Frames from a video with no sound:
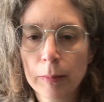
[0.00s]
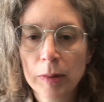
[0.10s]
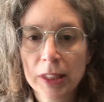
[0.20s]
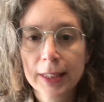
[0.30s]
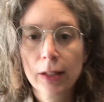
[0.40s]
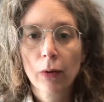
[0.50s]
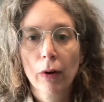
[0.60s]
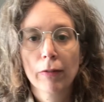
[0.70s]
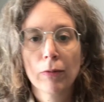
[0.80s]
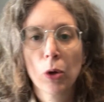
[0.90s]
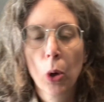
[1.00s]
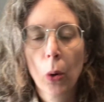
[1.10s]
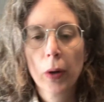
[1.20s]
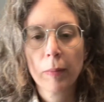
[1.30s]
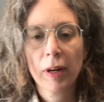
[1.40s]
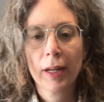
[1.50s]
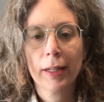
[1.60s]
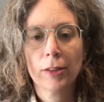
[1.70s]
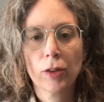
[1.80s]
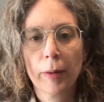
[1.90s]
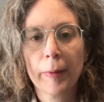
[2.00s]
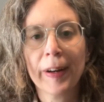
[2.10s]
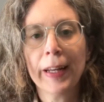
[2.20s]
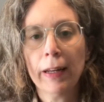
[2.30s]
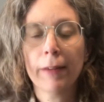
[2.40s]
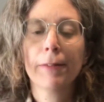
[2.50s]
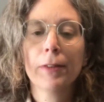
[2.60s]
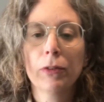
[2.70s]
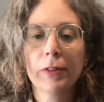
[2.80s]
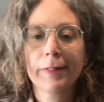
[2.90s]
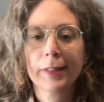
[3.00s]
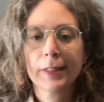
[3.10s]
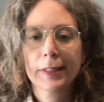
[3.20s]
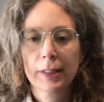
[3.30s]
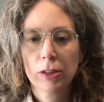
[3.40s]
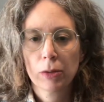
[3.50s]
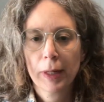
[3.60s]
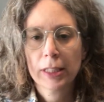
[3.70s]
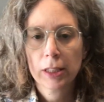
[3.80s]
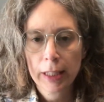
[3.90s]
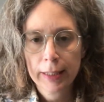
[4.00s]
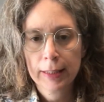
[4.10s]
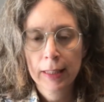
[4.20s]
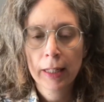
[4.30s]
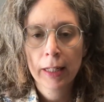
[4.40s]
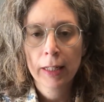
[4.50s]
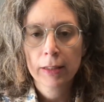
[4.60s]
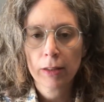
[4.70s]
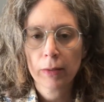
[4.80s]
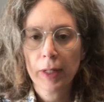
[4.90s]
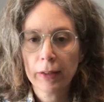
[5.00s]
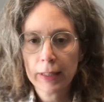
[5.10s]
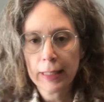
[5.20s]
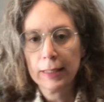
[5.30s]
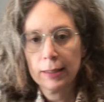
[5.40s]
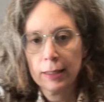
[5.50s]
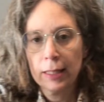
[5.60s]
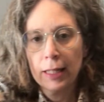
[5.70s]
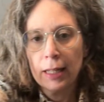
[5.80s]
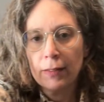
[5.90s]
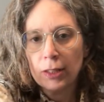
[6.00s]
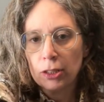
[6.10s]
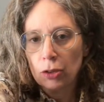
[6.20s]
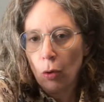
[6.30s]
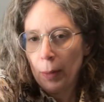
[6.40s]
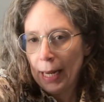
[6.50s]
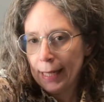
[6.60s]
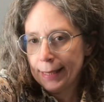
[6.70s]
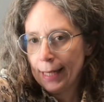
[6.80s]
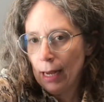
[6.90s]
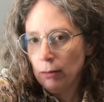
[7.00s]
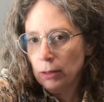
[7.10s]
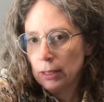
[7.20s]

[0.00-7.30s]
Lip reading: just going to record my tremor in a few different situations. So here it is. If I just hold my hand out,